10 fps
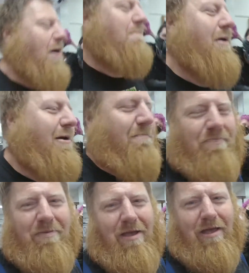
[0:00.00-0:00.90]
But
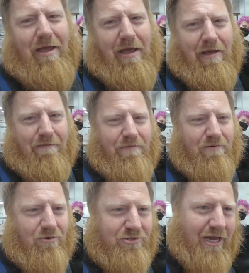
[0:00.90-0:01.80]
if
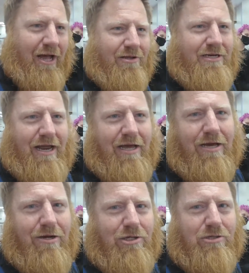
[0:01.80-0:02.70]
we'll see how today
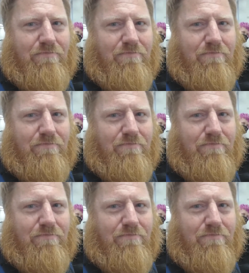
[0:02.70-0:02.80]
goes,